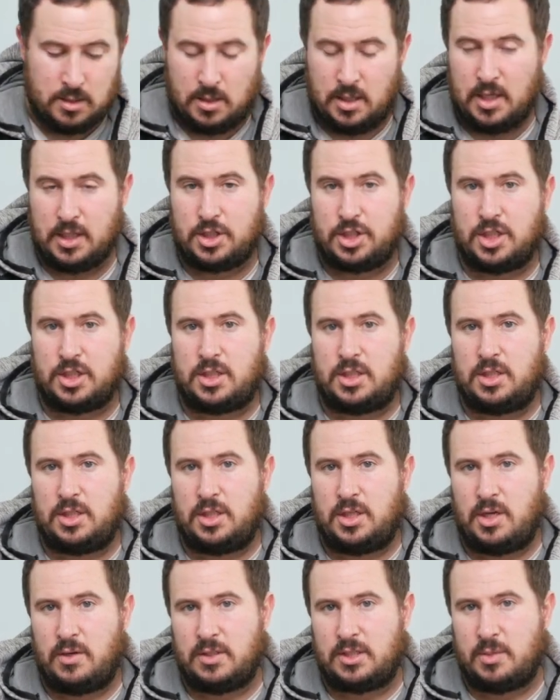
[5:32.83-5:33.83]
It's just,
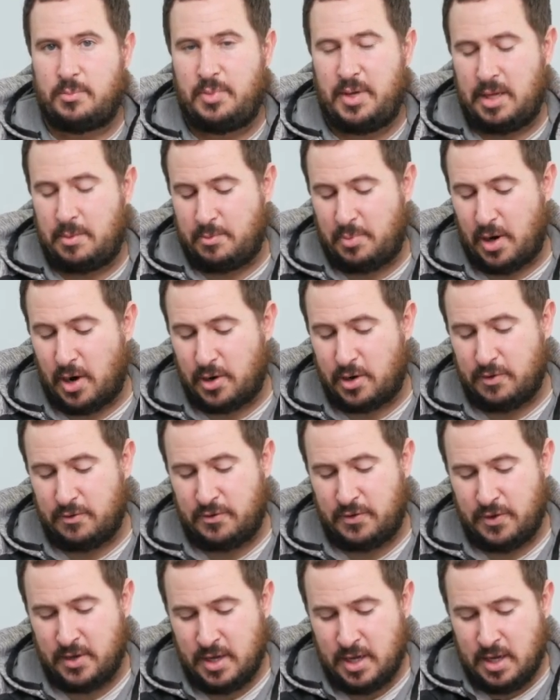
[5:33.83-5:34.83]
you know, it's a big part of
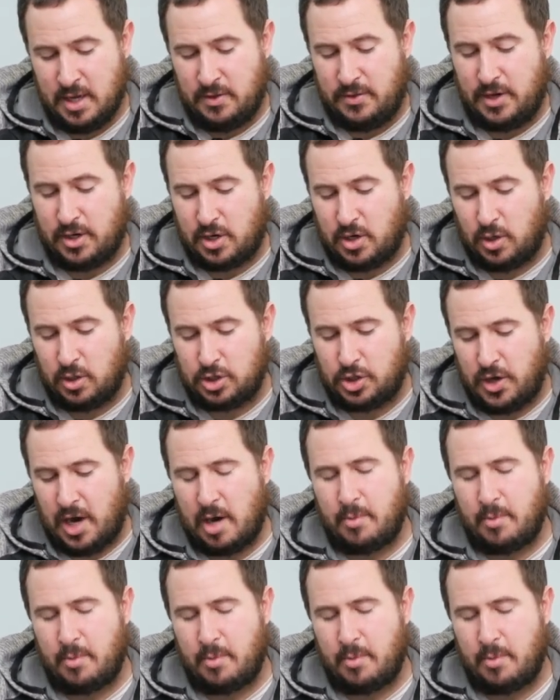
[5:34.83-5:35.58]
their culture.